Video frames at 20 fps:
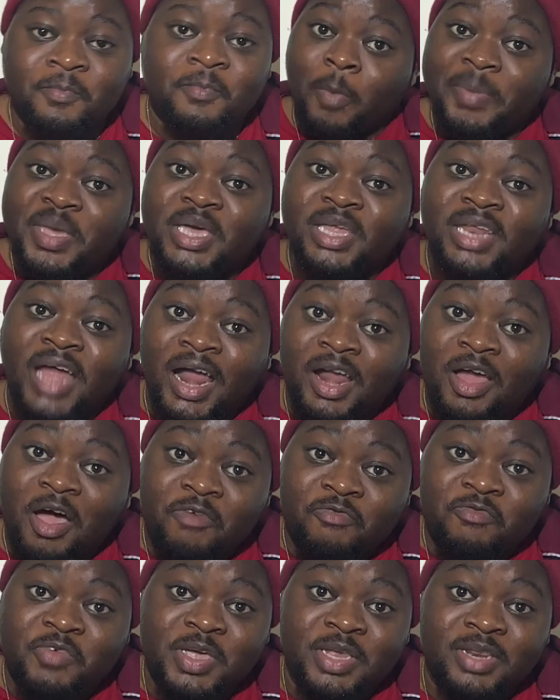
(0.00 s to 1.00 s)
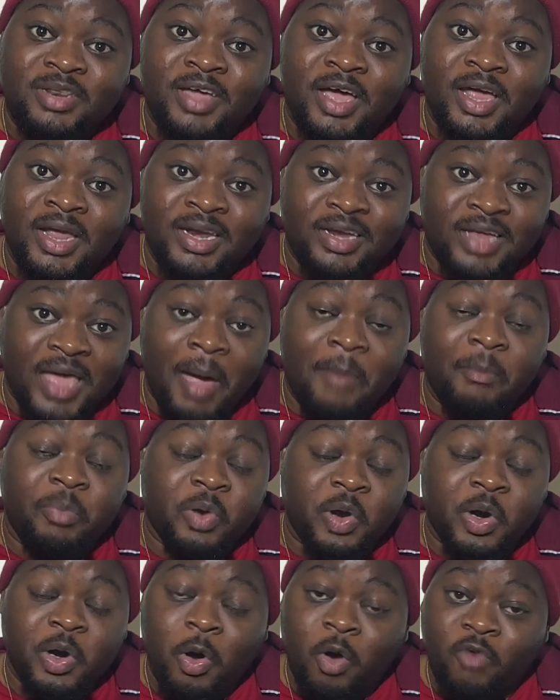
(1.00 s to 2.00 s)
So being an Alaafin and
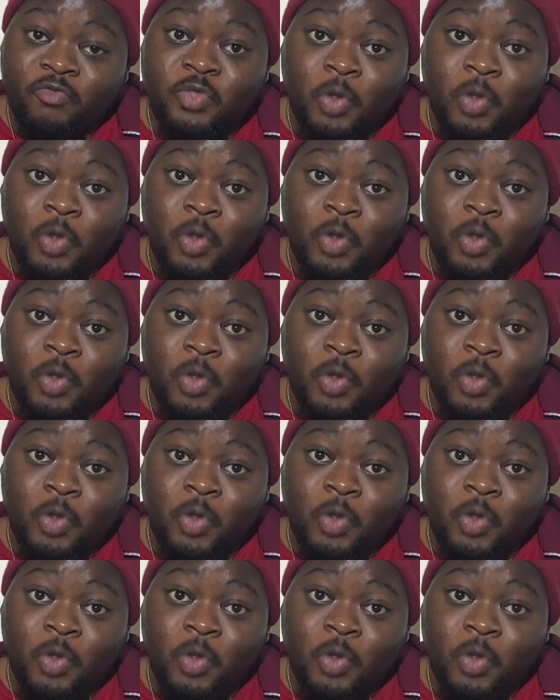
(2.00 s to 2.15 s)
emperor